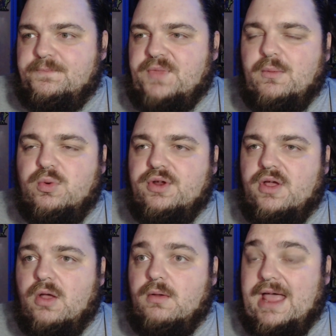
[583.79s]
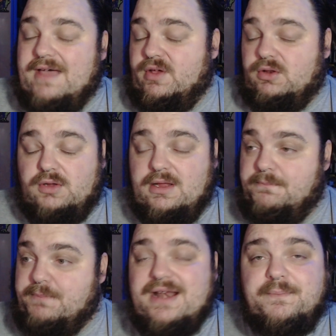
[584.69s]
they would have a
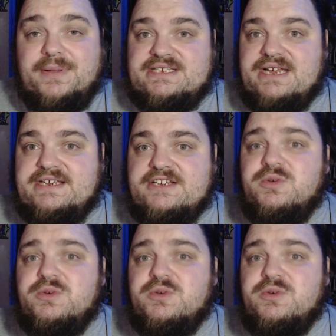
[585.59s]
better percentage,